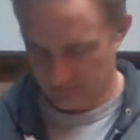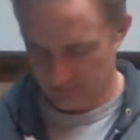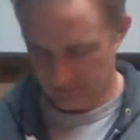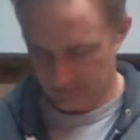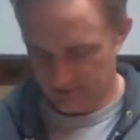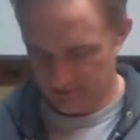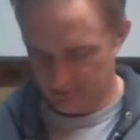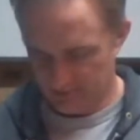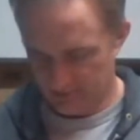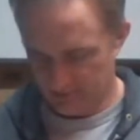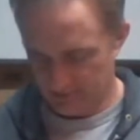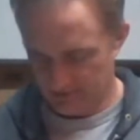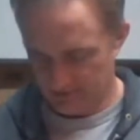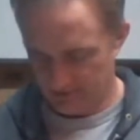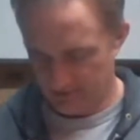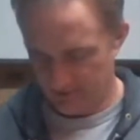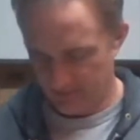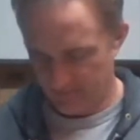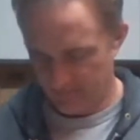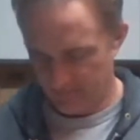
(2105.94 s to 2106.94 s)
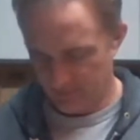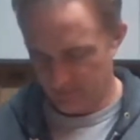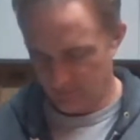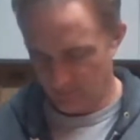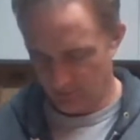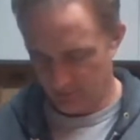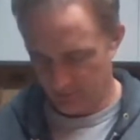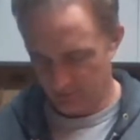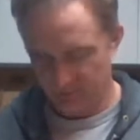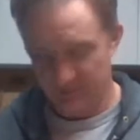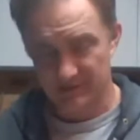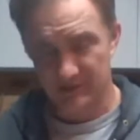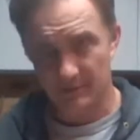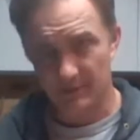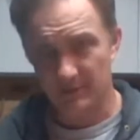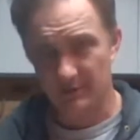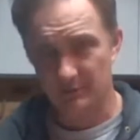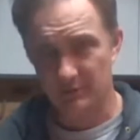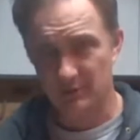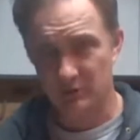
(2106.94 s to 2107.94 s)
This one doesn't have any mark, but some of
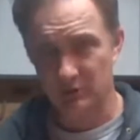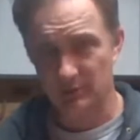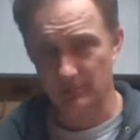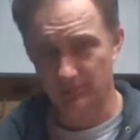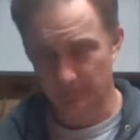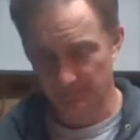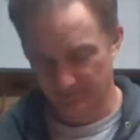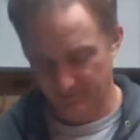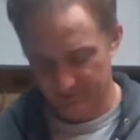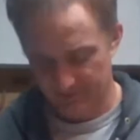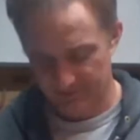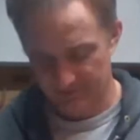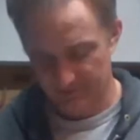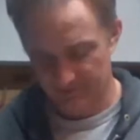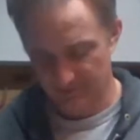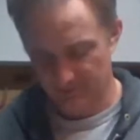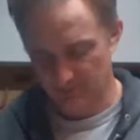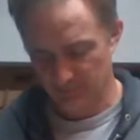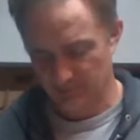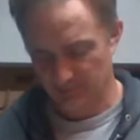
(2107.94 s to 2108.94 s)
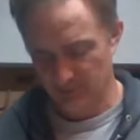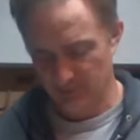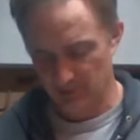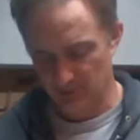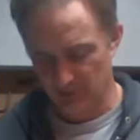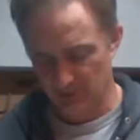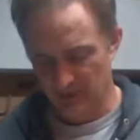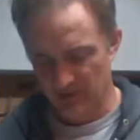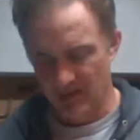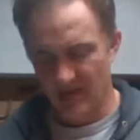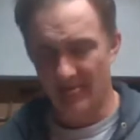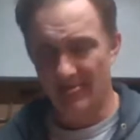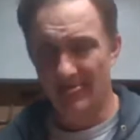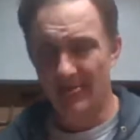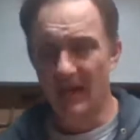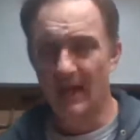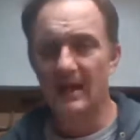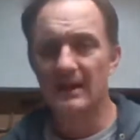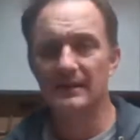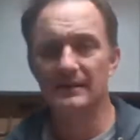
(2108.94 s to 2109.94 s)
them do. Some of them do.
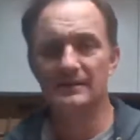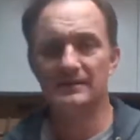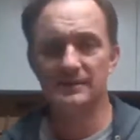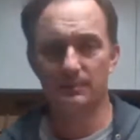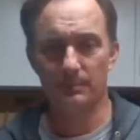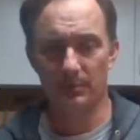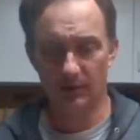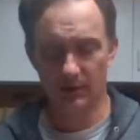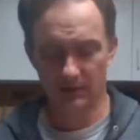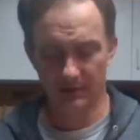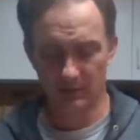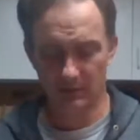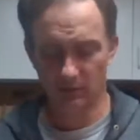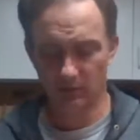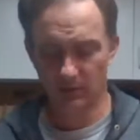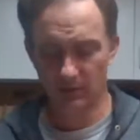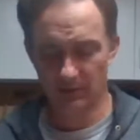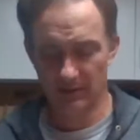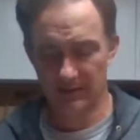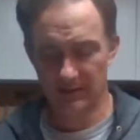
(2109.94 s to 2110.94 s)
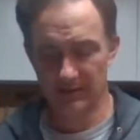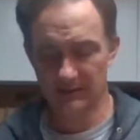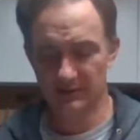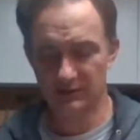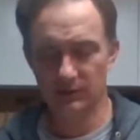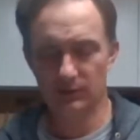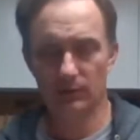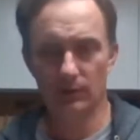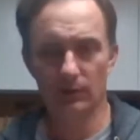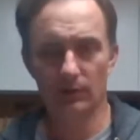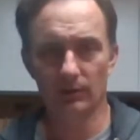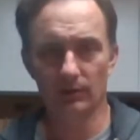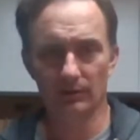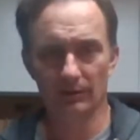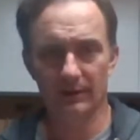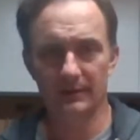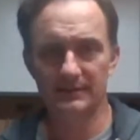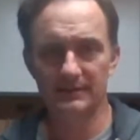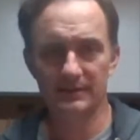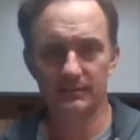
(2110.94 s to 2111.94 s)
That is the part that really gets you going.
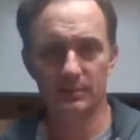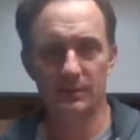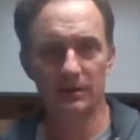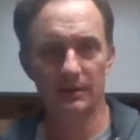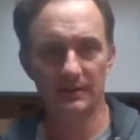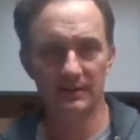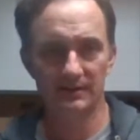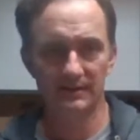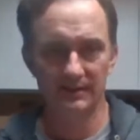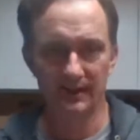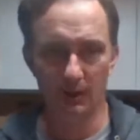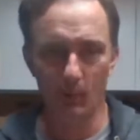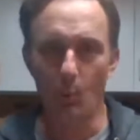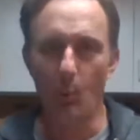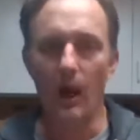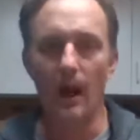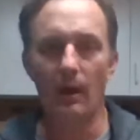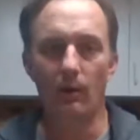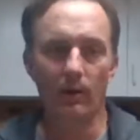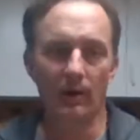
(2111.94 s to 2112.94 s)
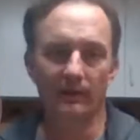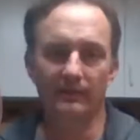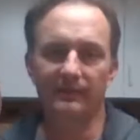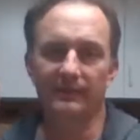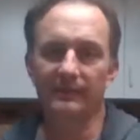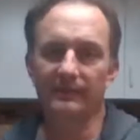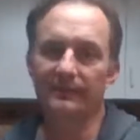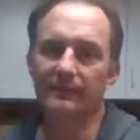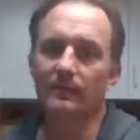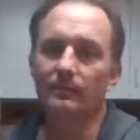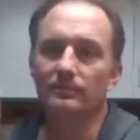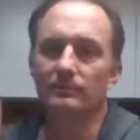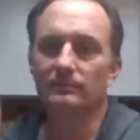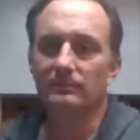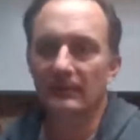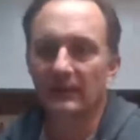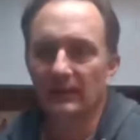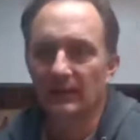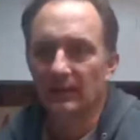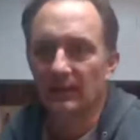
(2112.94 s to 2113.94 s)
That's the part that's like, wow, I see something
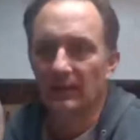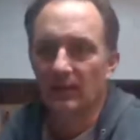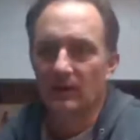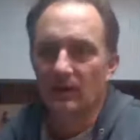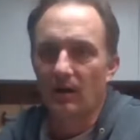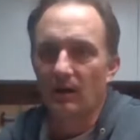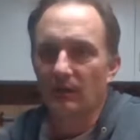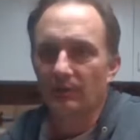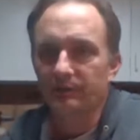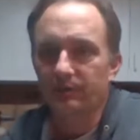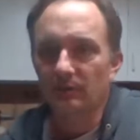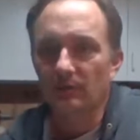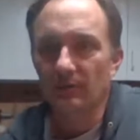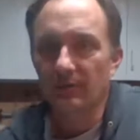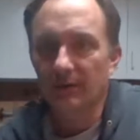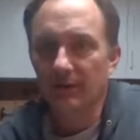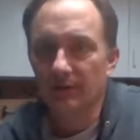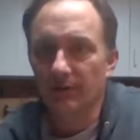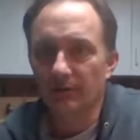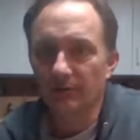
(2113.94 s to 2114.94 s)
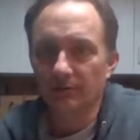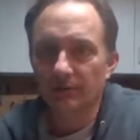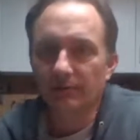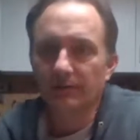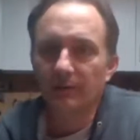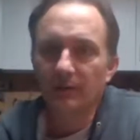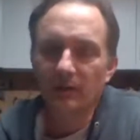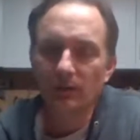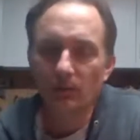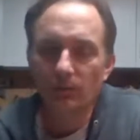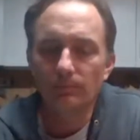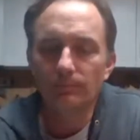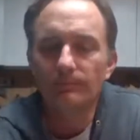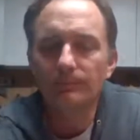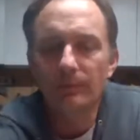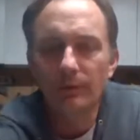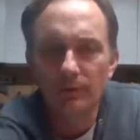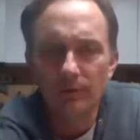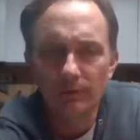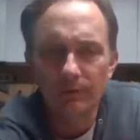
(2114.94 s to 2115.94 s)
colorful and interesting. Oh,
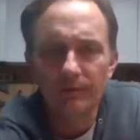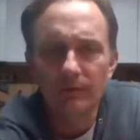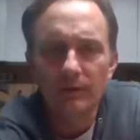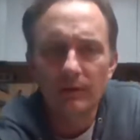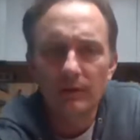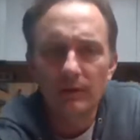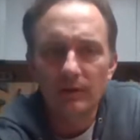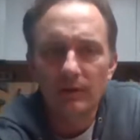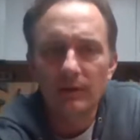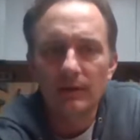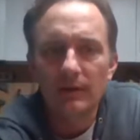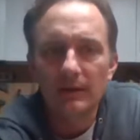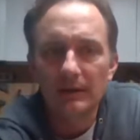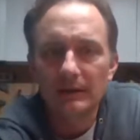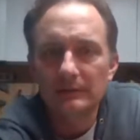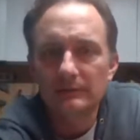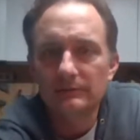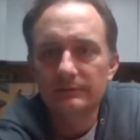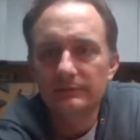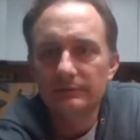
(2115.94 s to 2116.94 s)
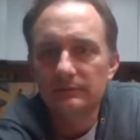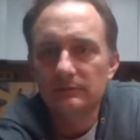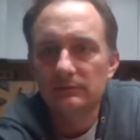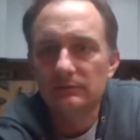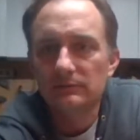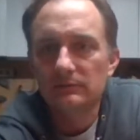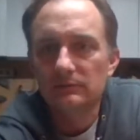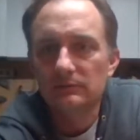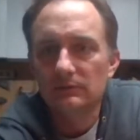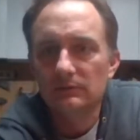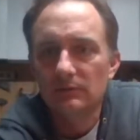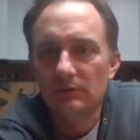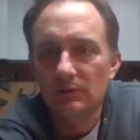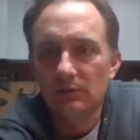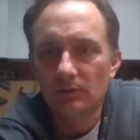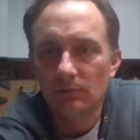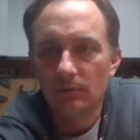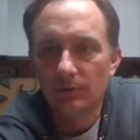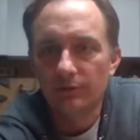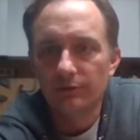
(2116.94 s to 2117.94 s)
looks like I have a
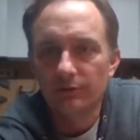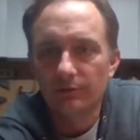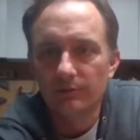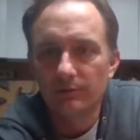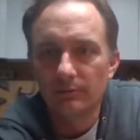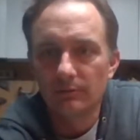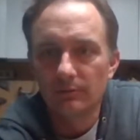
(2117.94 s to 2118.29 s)
question.